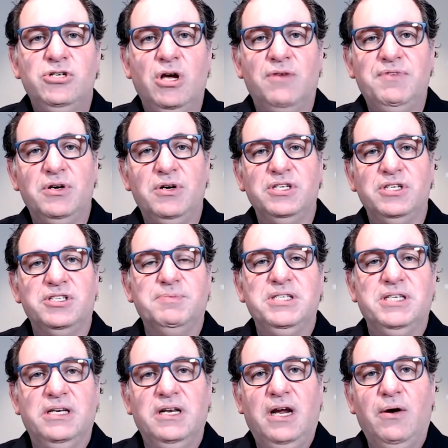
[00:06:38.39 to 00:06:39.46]
So if there's a
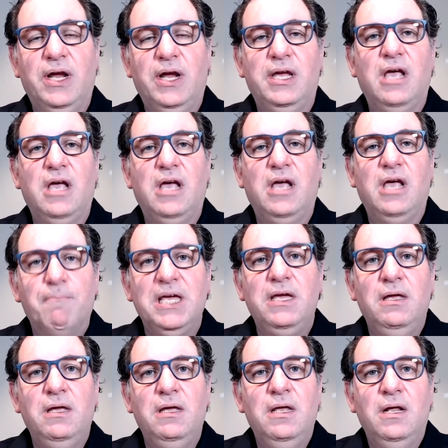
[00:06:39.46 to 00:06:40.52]
subsidiary
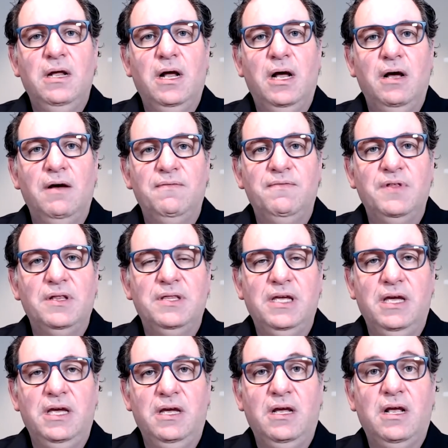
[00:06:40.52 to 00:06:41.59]
company of
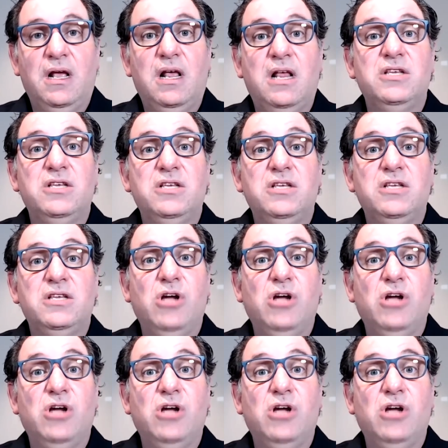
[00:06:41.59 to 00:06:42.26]
the oh.